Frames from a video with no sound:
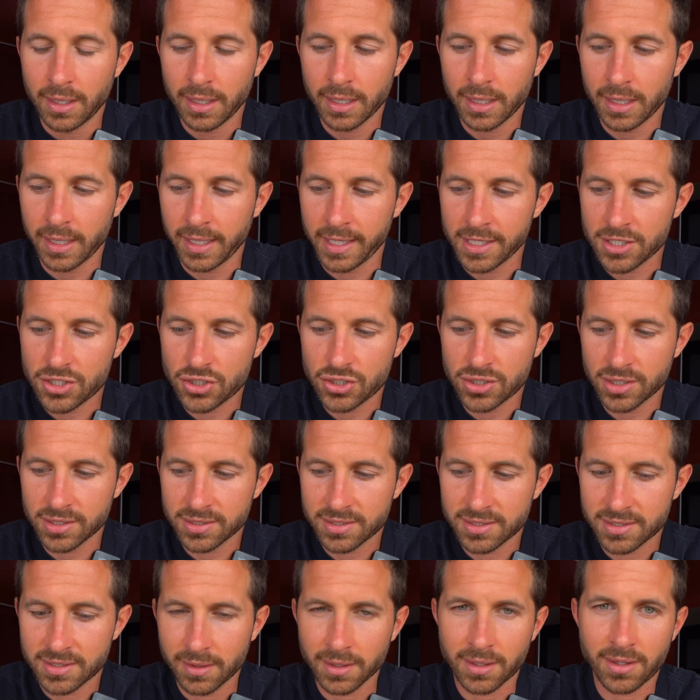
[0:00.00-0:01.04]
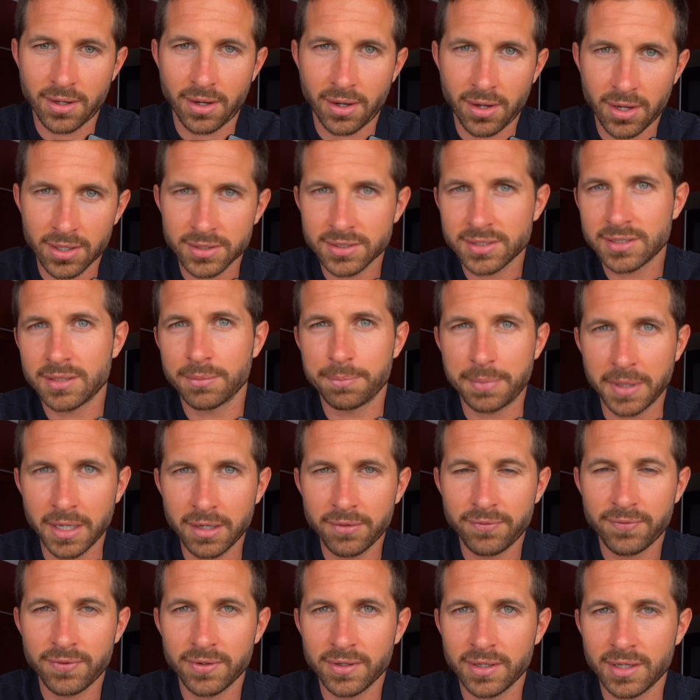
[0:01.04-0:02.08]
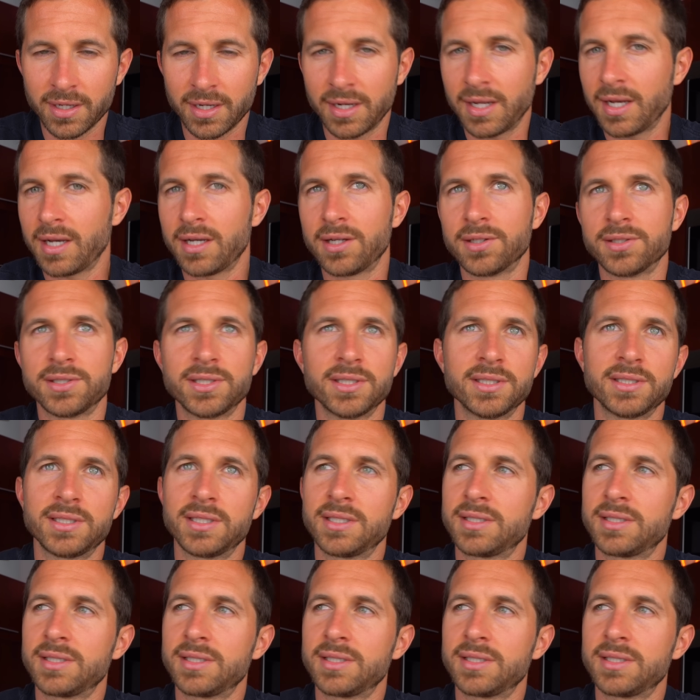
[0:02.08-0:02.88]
It's just the cost to benefit analysis.